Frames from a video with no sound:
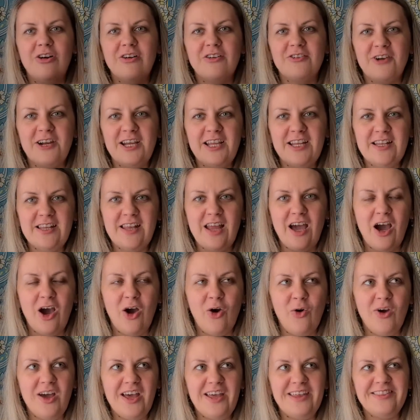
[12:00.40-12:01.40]
right
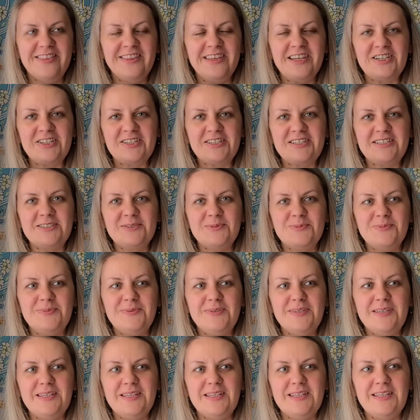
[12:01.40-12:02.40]
now, and they are gonna
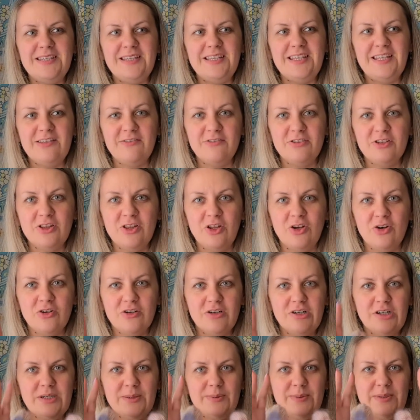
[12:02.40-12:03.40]
be even
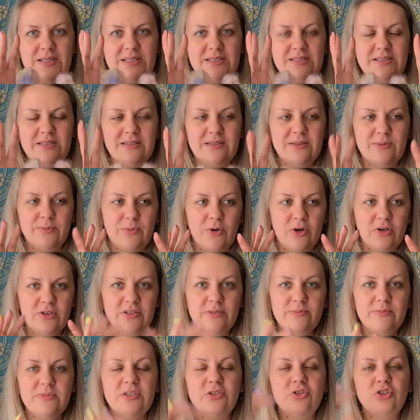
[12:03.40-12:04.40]
longer because at the
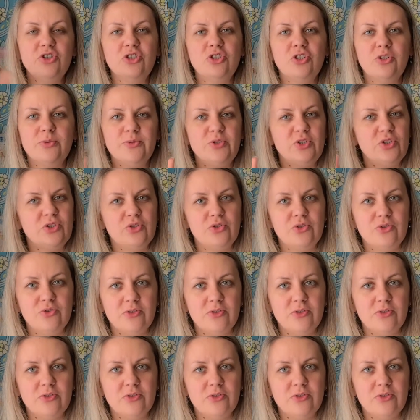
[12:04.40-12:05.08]
bottom there is an option to do